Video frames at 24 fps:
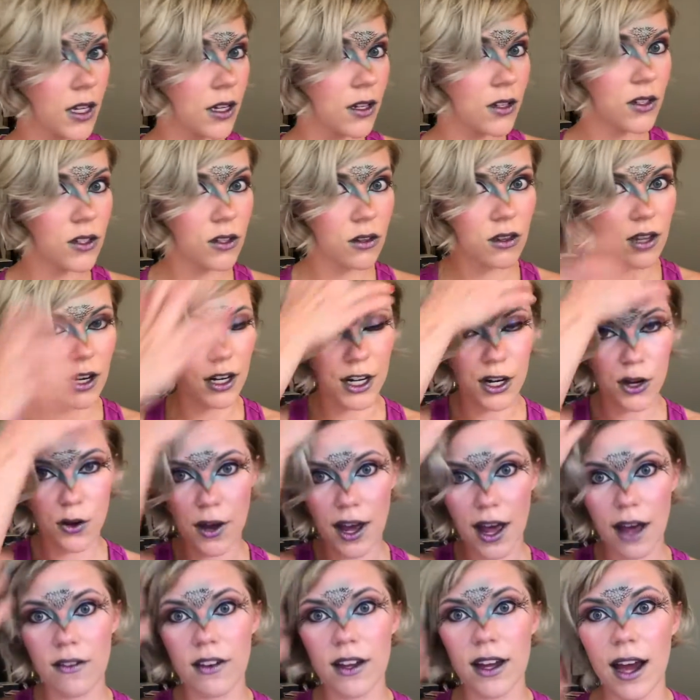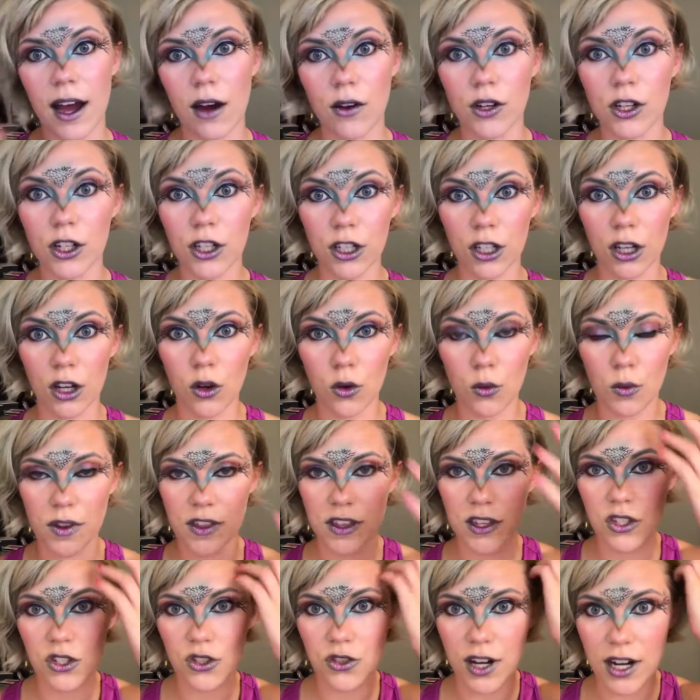So there you have it, how to curl
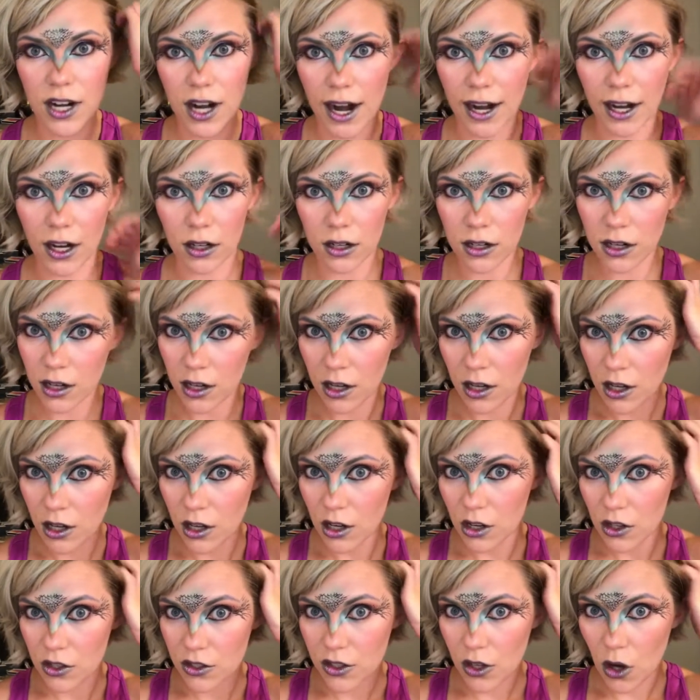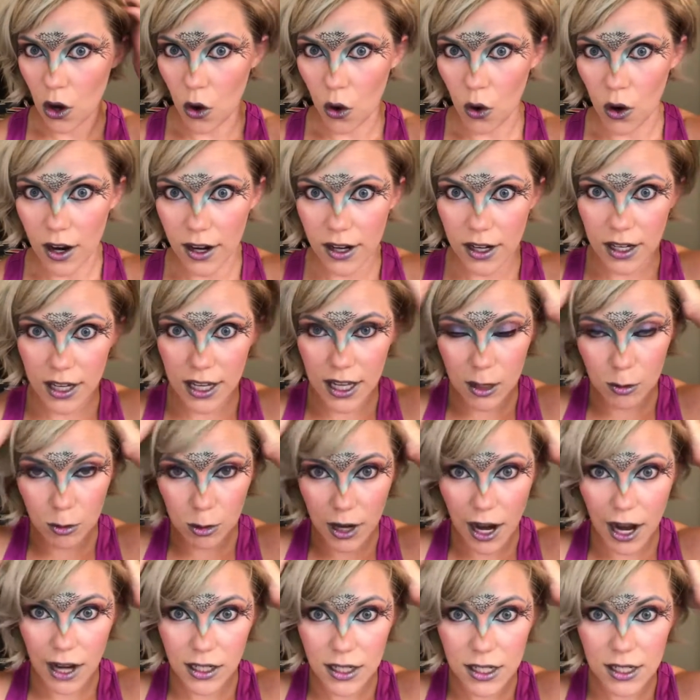with a straight iron. So keep
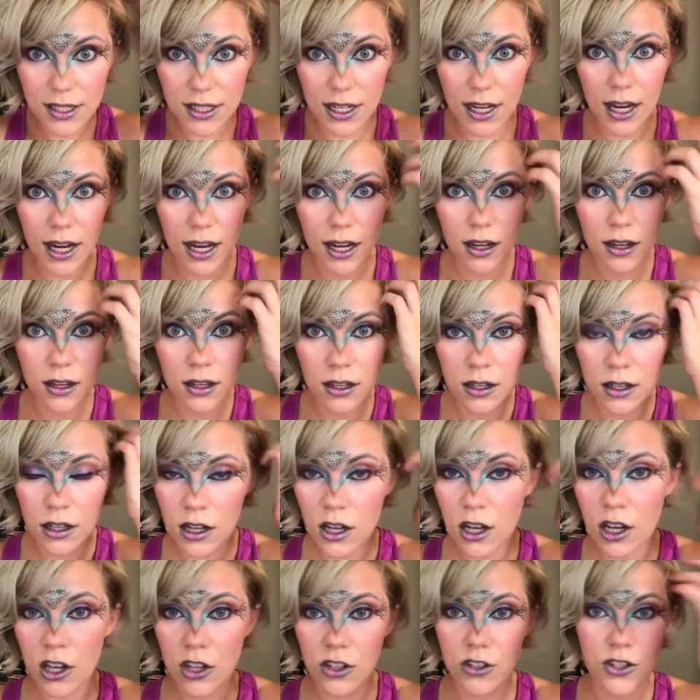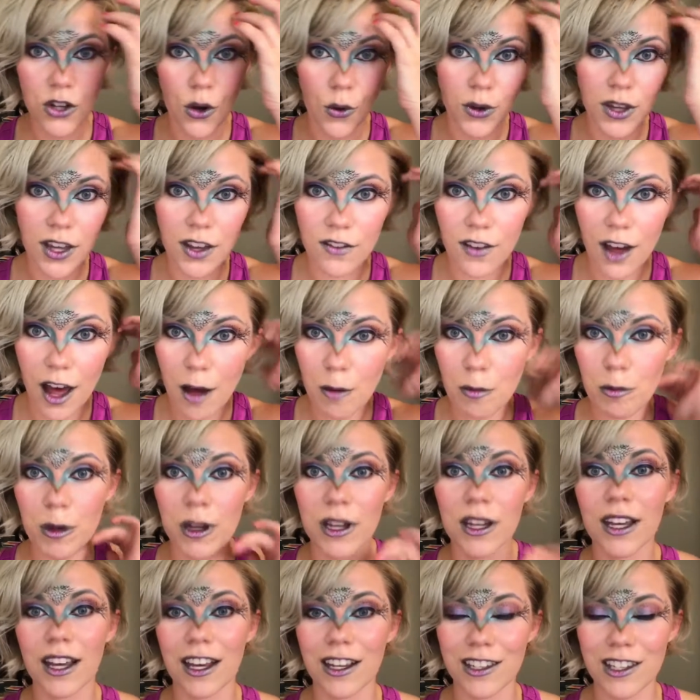practicing, don't give up.
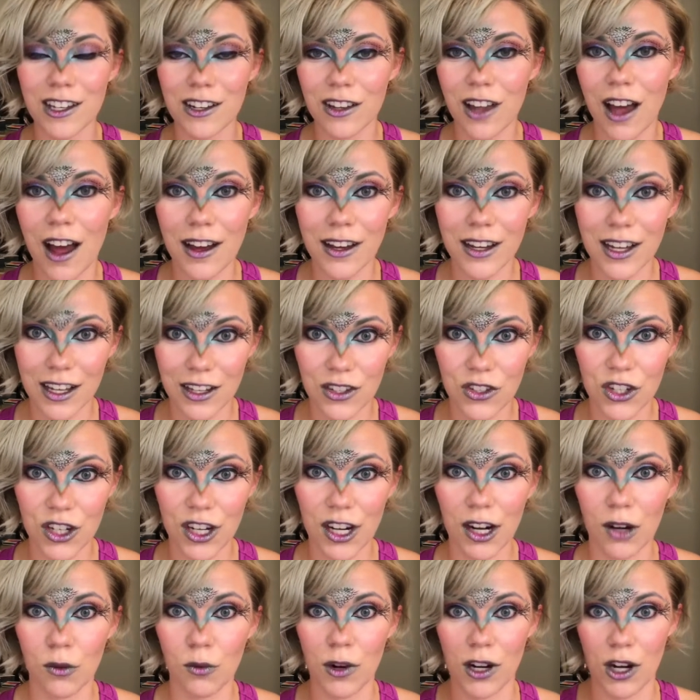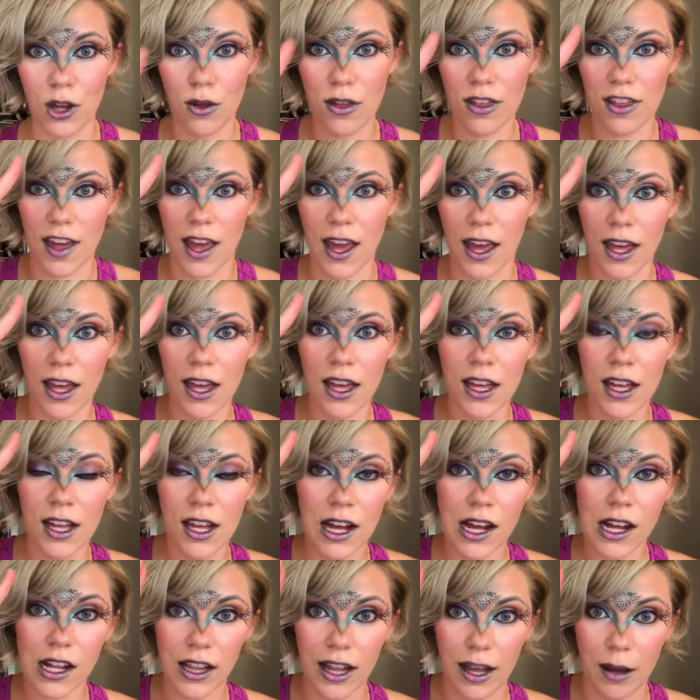It's a lot easier when you think
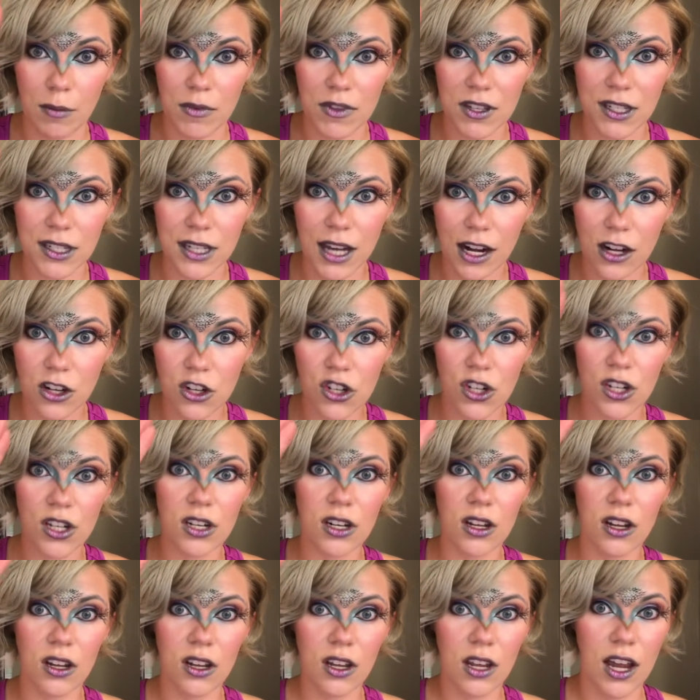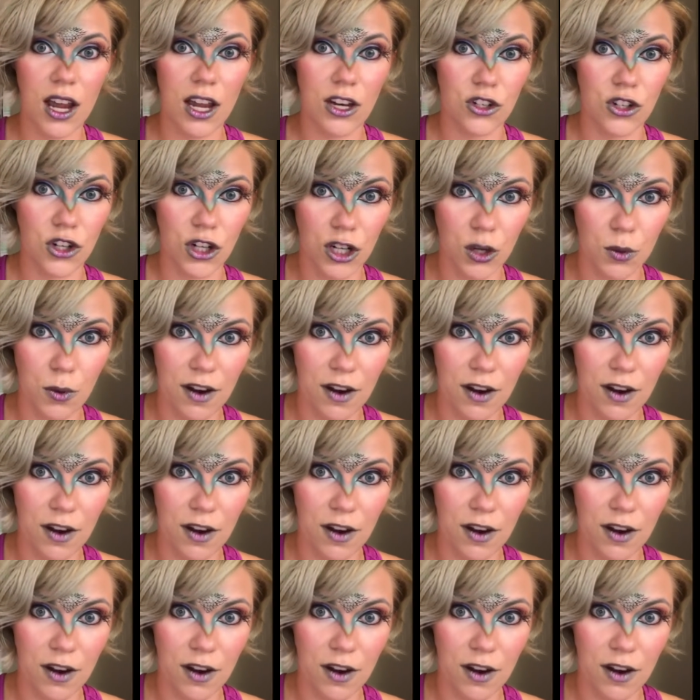clamp the section and turn